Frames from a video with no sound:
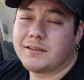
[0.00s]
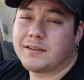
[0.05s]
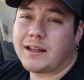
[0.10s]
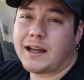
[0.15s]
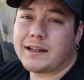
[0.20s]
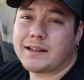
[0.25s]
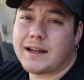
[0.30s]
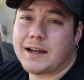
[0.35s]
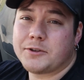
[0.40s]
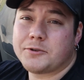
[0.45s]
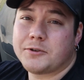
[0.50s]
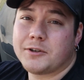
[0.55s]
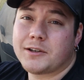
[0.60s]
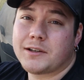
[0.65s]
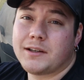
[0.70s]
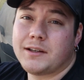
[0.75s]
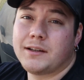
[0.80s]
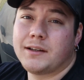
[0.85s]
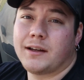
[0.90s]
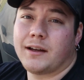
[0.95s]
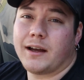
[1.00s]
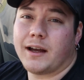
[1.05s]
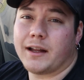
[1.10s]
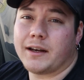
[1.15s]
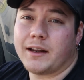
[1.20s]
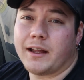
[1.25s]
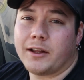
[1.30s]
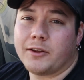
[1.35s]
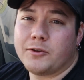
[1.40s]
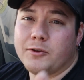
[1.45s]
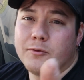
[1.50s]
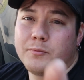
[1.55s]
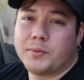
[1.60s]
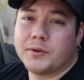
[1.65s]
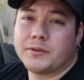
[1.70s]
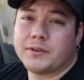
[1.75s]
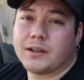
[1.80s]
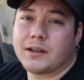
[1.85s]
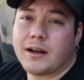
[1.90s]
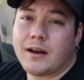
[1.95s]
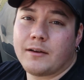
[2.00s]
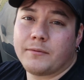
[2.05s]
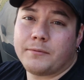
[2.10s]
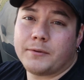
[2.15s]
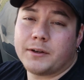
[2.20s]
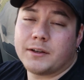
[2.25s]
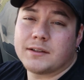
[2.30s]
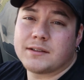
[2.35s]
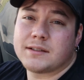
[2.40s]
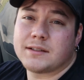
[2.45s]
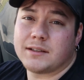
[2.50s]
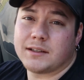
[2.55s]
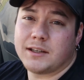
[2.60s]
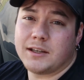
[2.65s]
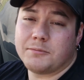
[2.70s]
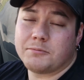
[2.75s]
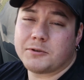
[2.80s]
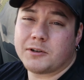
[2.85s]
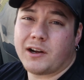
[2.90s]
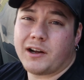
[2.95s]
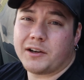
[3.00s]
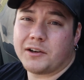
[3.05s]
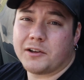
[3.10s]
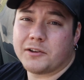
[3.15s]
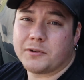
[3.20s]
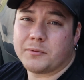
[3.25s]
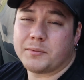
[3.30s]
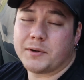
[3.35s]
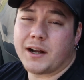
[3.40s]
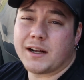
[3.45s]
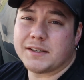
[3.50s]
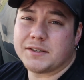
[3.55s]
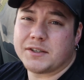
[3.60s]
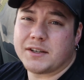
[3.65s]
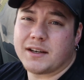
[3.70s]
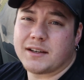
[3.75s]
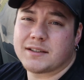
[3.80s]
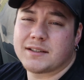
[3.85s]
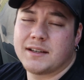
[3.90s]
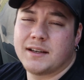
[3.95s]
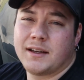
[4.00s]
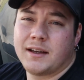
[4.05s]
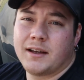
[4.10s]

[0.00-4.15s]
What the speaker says: Not that tricky, and then you build the confidence to keep trying other projects.